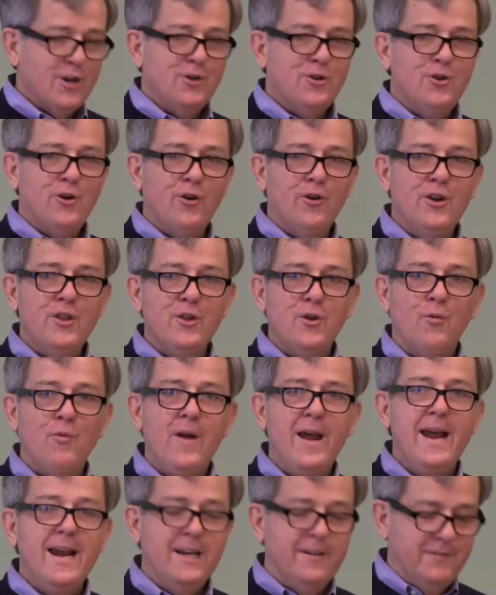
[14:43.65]
During the
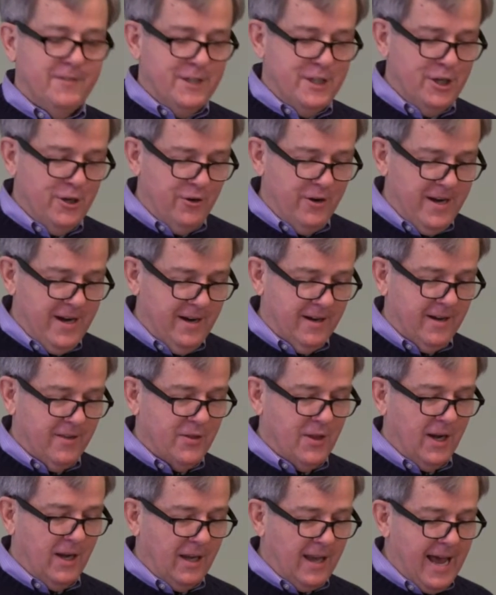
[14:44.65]
reign of Tyrion,
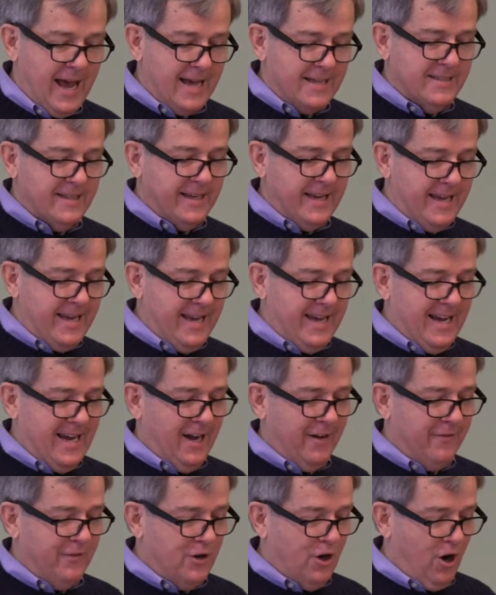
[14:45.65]
the last king
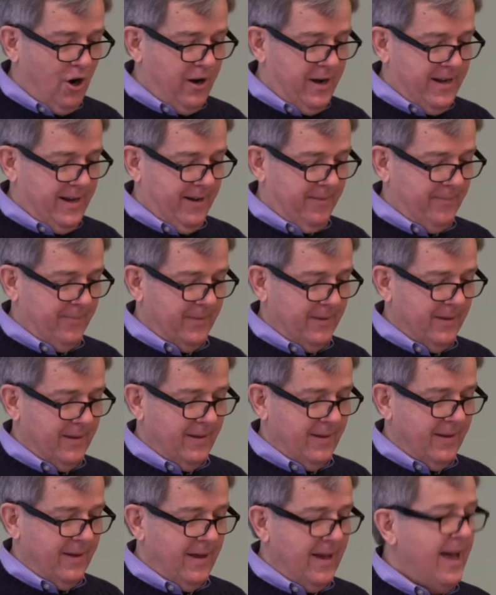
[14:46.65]
of Narnia.
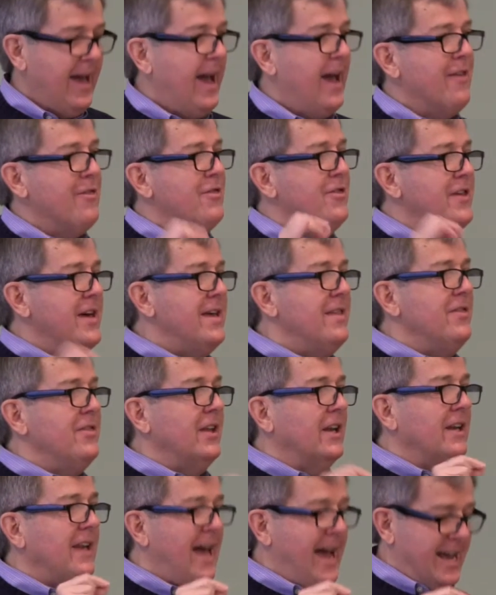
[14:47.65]
And then
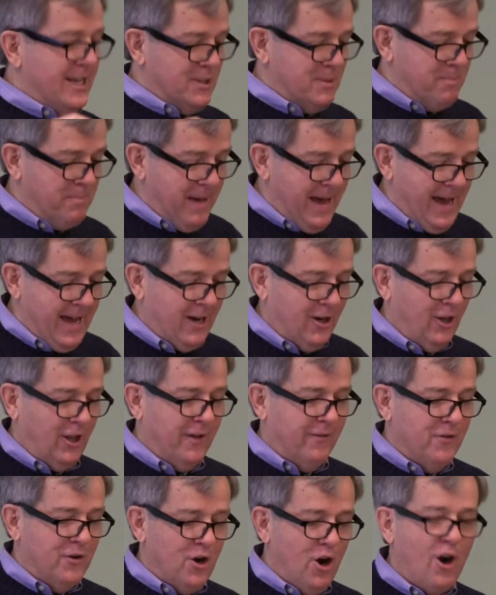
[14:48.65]
the last battle
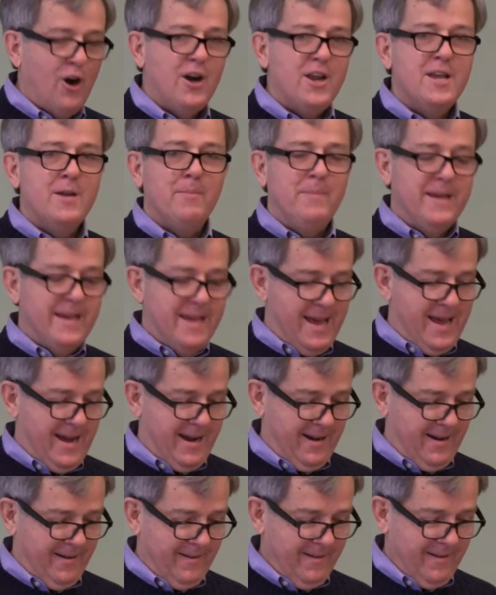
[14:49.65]
of Narnia
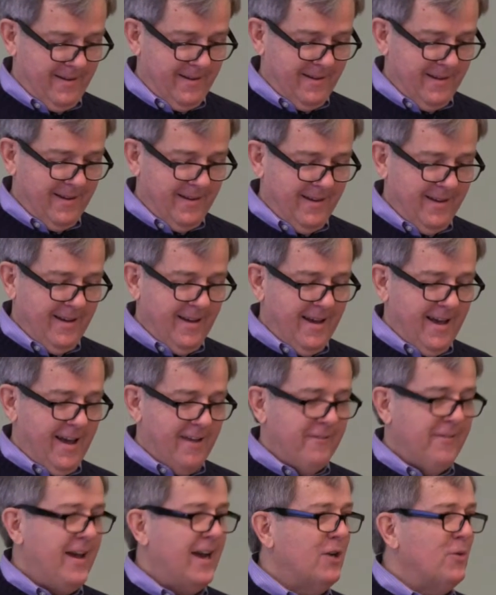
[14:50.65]
began.
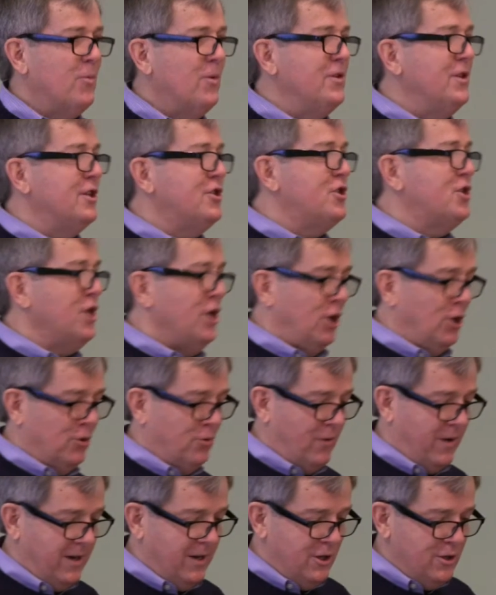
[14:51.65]
In fact, when the
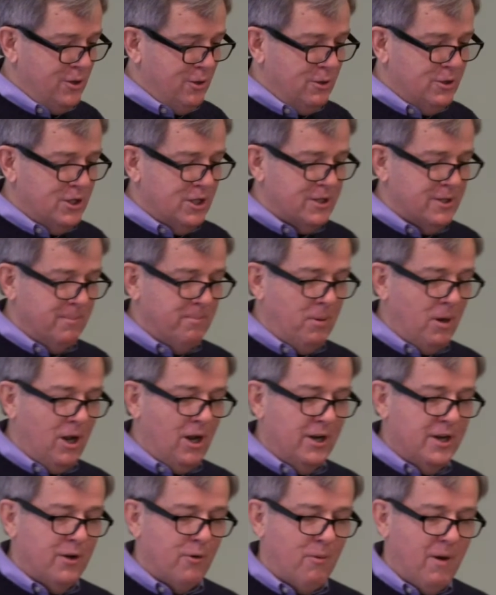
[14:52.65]
children, Eustace and
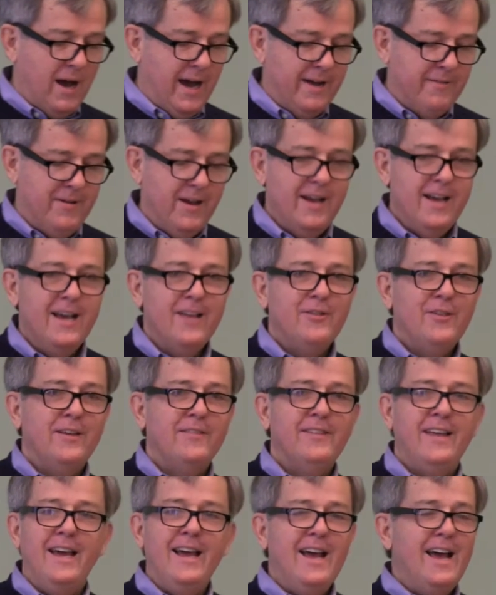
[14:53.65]
Polly, arrive,
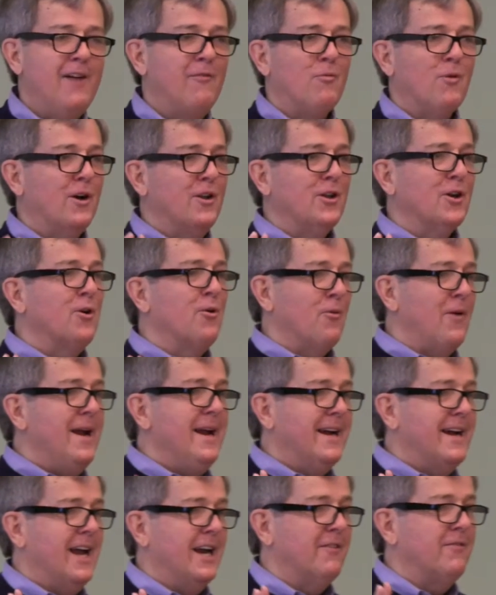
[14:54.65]
they have one of the
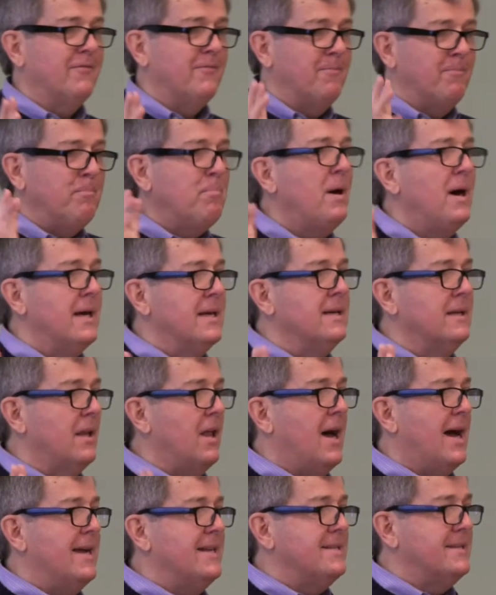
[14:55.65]
great kind of pun
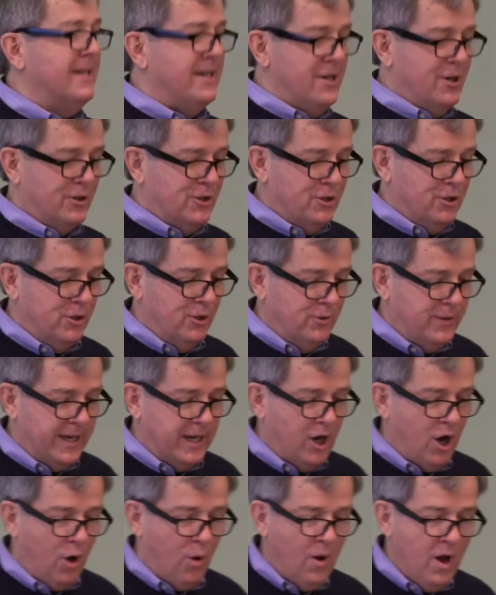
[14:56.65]
lines in here too. They
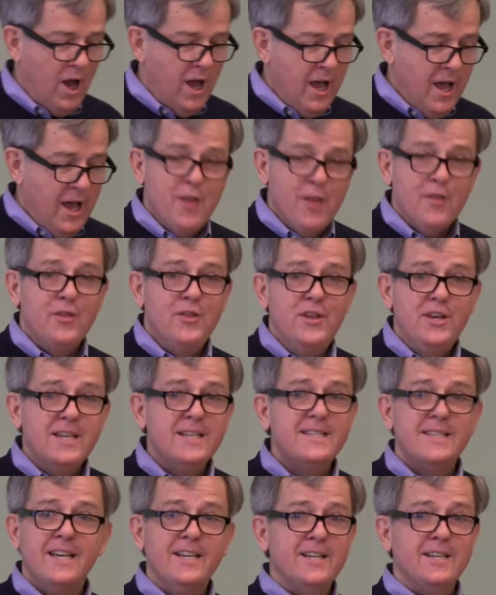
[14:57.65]
go,
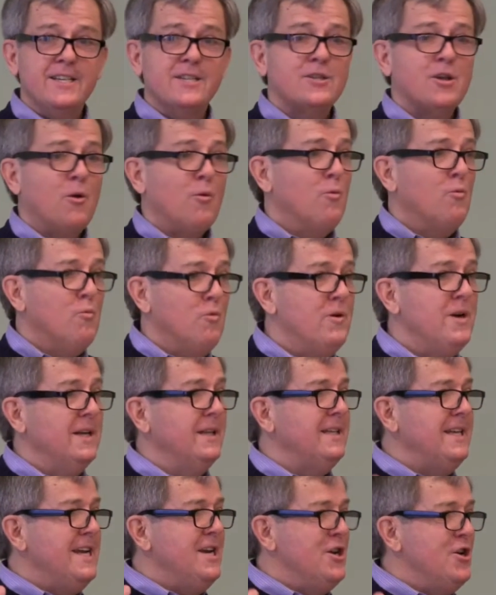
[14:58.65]
"This is
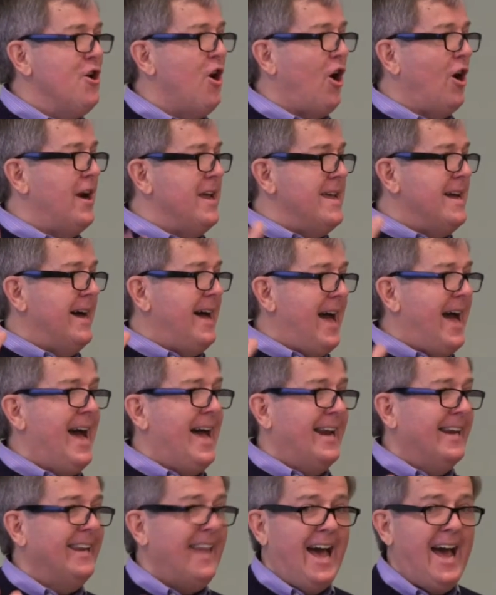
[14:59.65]
really Narnia
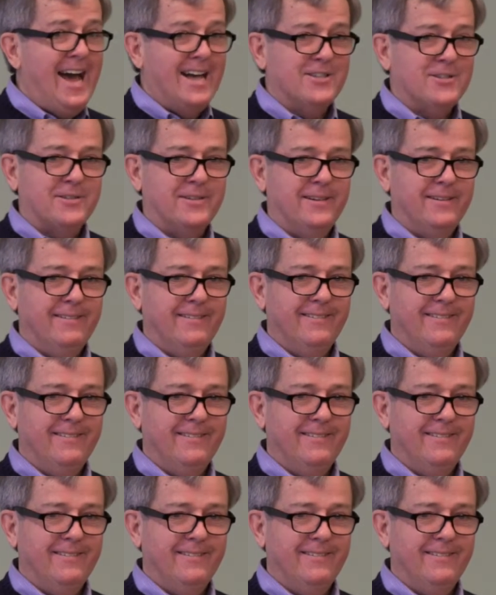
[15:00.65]
at last."